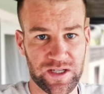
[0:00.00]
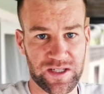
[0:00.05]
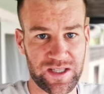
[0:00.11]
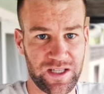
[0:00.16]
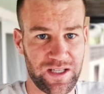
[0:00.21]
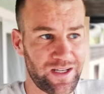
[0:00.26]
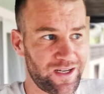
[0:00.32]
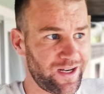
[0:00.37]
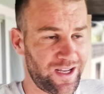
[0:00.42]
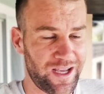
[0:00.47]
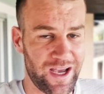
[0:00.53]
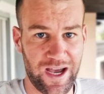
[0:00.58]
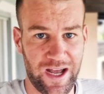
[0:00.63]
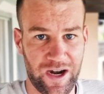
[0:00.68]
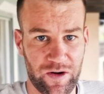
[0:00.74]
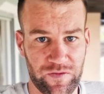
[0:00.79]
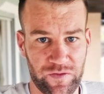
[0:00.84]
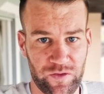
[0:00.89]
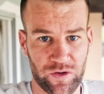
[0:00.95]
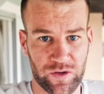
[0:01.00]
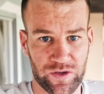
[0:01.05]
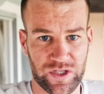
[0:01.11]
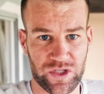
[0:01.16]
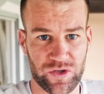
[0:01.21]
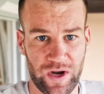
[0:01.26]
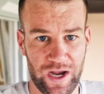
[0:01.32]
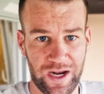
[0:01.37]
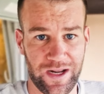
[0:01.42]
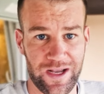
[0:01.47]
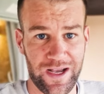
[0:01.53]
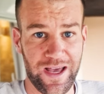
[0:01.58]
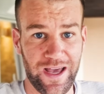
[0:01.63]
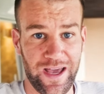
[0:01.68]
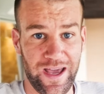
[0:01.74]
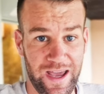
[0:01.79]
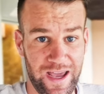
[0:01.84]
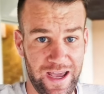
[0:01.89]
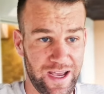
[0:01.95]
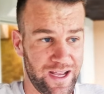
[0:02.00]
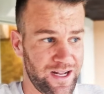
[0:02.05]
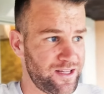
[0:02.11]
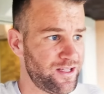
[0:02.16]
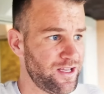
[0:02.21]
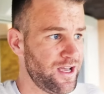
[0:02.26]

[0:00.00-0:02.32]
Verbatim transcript: didn't care, of course, right? And